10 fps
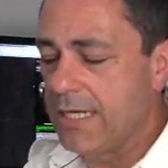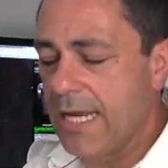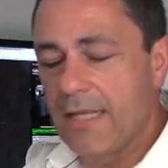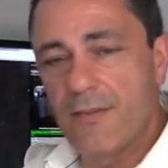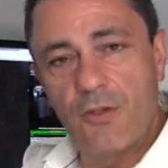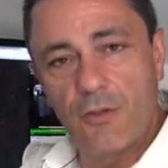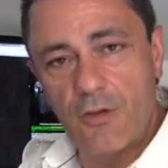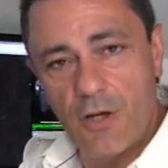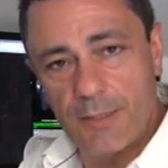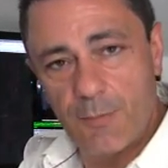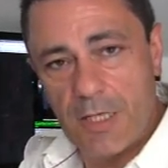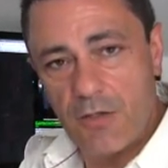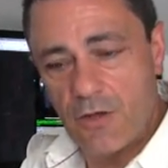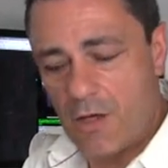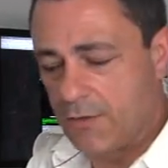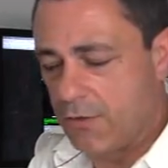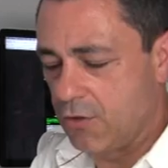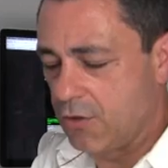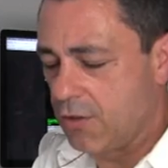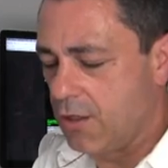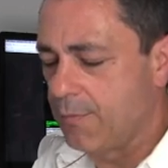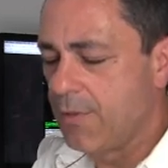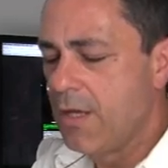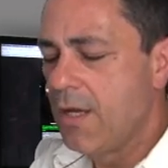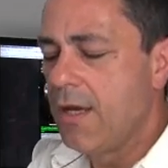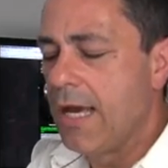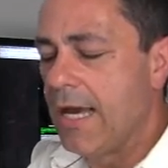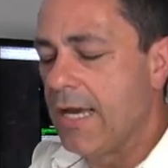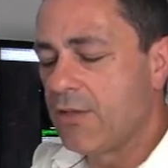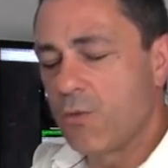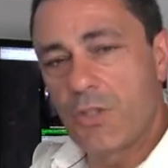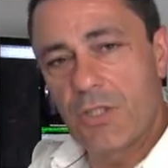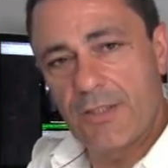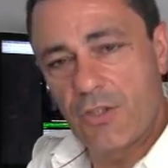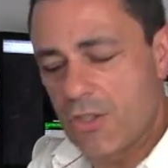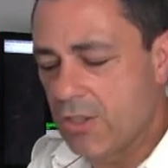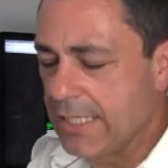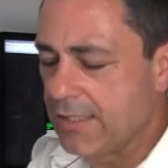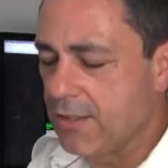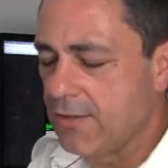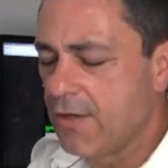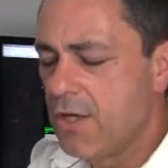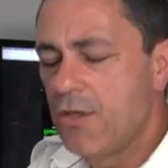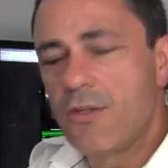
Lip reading: It has your nice big dials on the top to adjust your shutters,